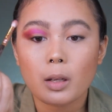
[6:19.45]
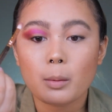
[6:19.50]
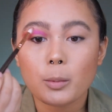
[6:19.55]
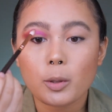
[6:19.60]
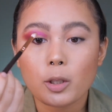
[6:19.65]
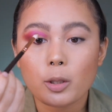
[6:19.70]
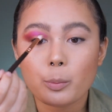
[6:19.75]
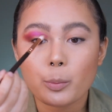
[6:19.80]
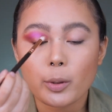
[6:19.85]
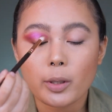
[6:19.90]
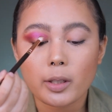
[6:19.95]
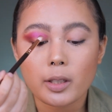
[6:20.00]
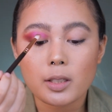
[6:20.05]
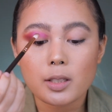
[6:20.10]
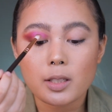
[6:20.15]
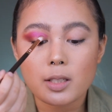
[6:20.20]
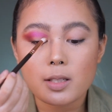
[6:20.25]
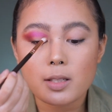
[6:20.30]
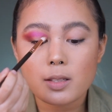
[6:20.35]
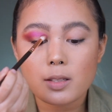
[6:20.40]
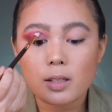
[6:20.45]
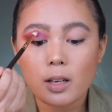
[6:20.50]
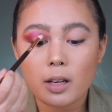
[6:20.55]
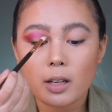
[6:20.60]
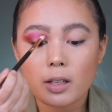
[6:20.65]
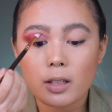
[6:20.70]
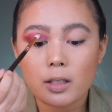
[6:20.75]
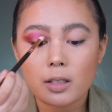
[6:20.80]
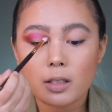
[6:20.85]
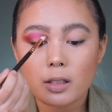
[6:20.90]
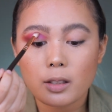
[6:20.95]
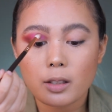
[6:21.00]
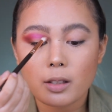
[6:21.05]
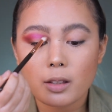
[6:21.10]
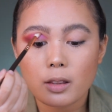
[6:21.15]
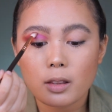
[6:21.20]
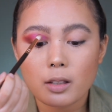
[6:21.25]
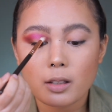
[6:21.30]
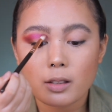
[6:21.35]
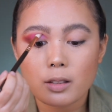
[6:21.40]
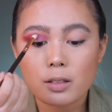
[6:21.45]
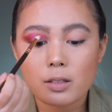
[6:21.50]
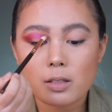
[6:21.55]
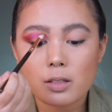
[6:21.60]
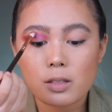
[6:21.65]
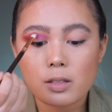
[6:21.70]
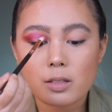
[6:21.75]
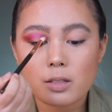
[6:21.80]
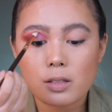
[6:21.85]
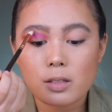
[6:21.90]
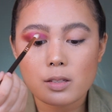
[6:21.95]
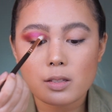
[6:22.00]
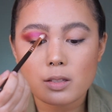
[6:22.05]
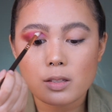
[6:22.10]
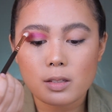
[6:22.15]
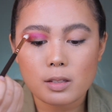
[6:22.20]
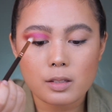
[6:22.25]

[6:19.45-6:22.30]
I'm gonna bring it inside like this.